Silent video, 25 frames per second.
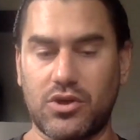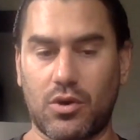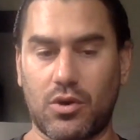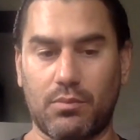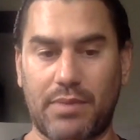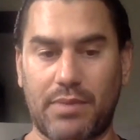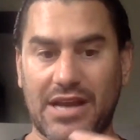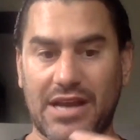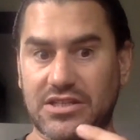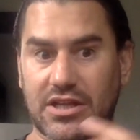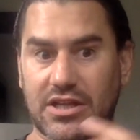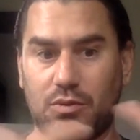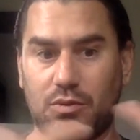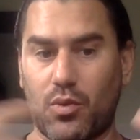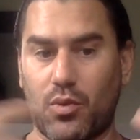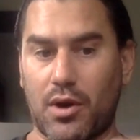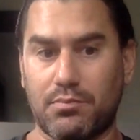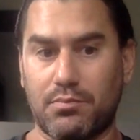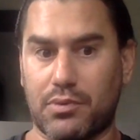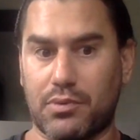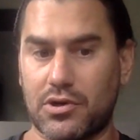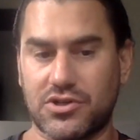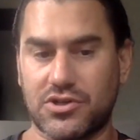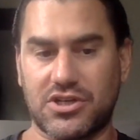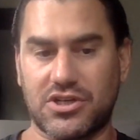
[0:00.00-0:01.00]
basically one
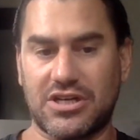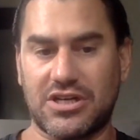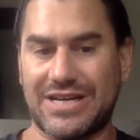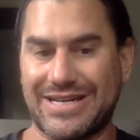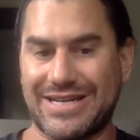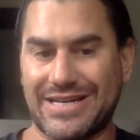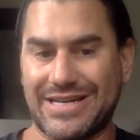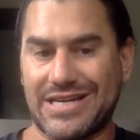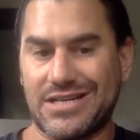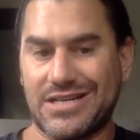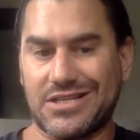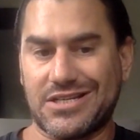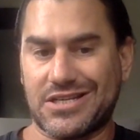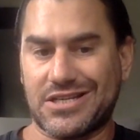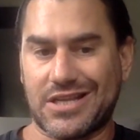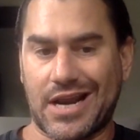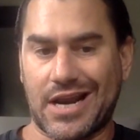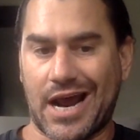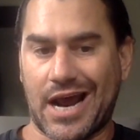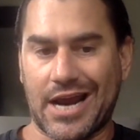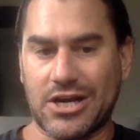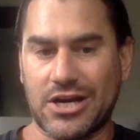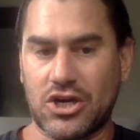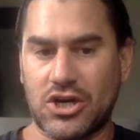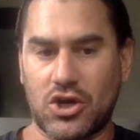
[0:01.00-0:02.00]
person in Nice that
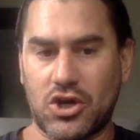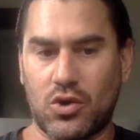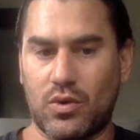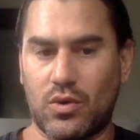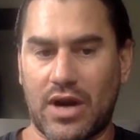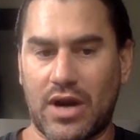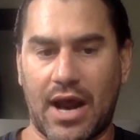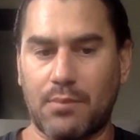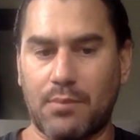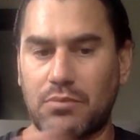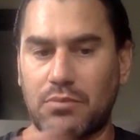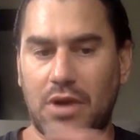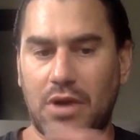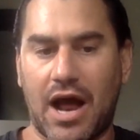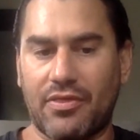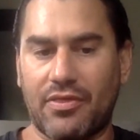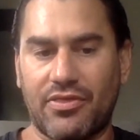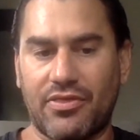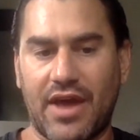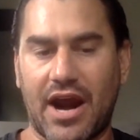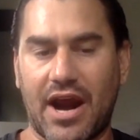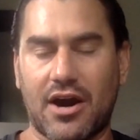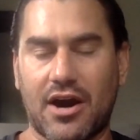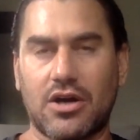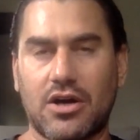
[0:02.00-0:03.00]
I knew, and I'm not
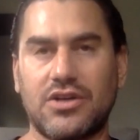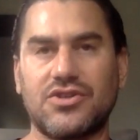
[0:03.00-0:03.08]
there.